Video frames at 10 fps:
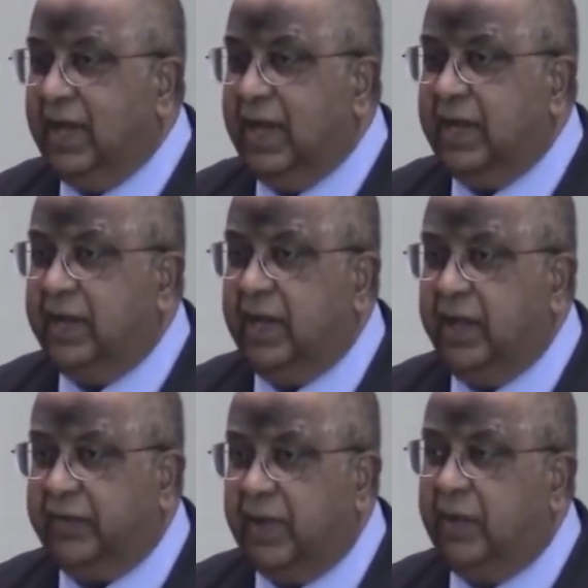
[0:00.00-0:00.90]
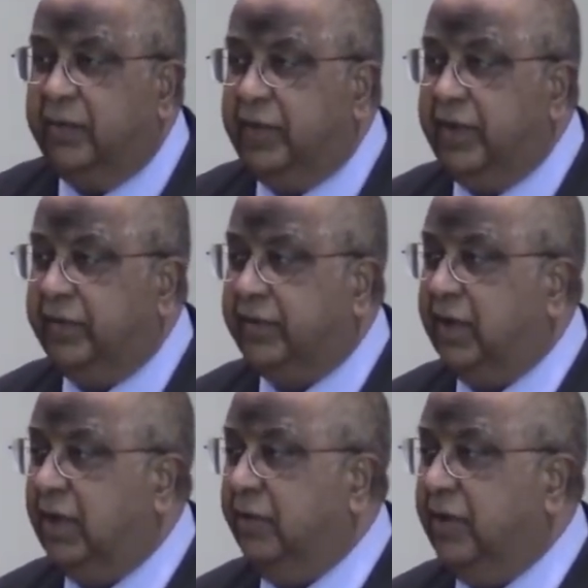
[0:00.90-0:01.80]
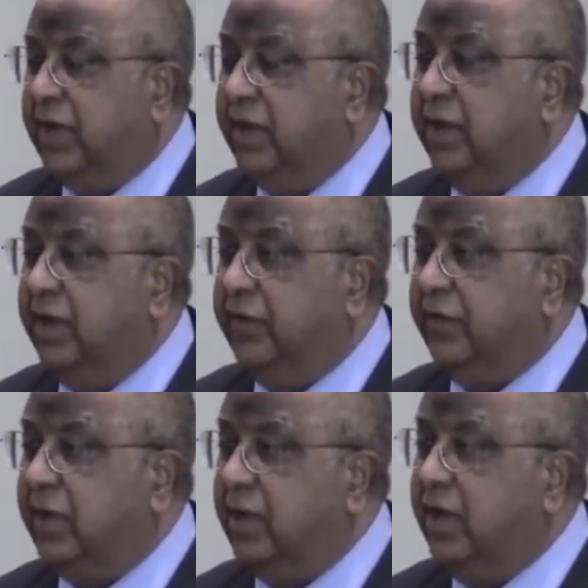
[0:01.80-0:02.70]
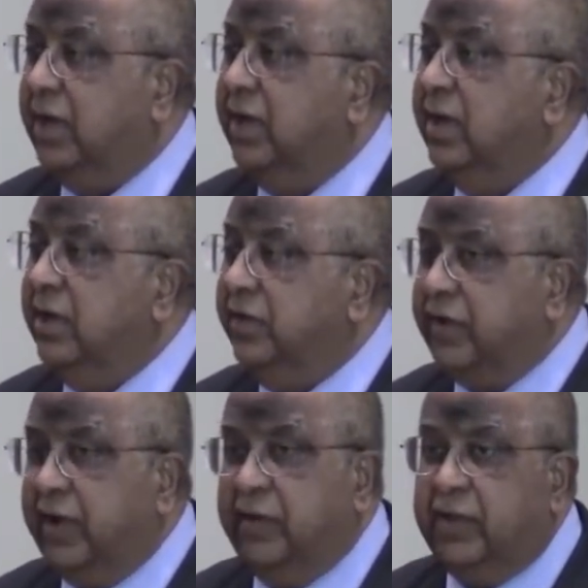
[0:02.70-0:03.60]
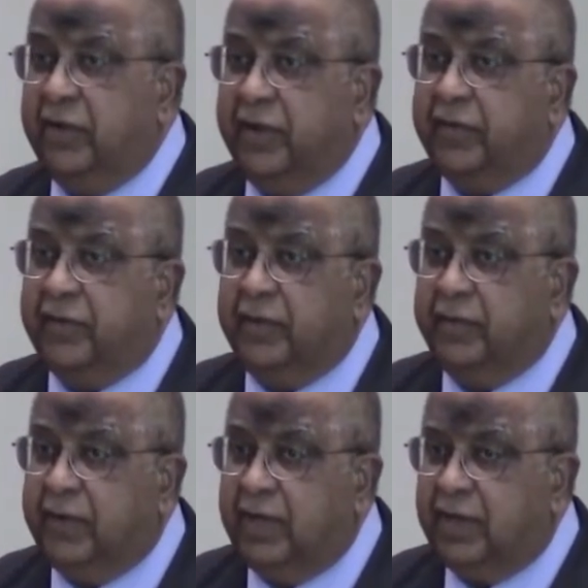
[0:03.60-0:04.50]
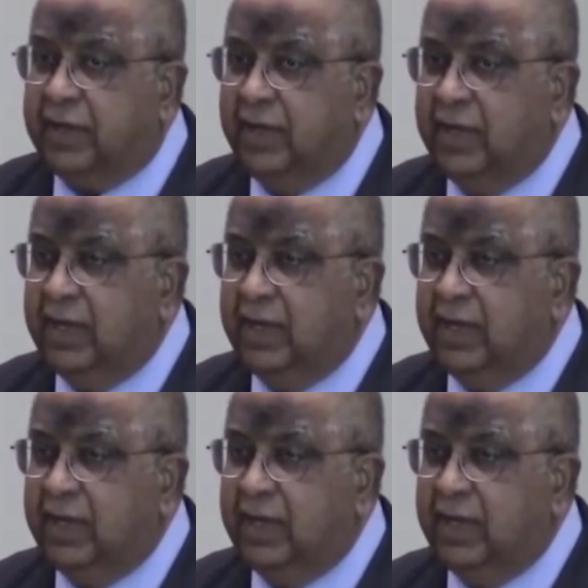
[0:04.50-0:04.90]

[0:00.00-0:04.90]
And some of this we can certainly share with the rest of the world.